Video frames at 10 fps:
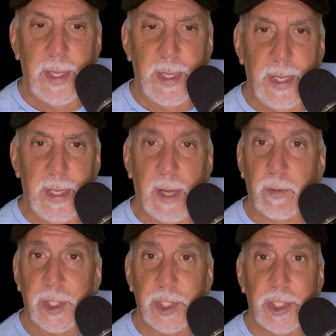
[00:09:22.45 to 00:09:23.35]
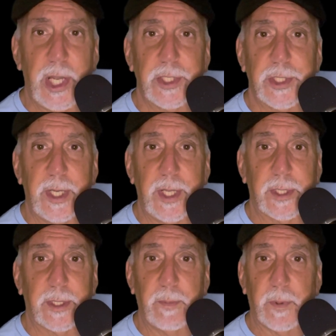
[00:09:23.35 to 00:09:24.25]
And I would suggest
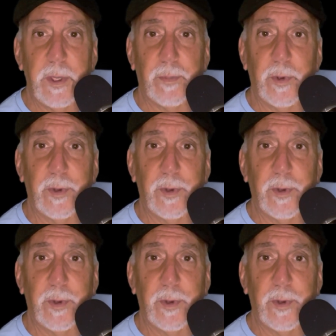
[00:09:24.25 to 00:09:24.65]
that to people,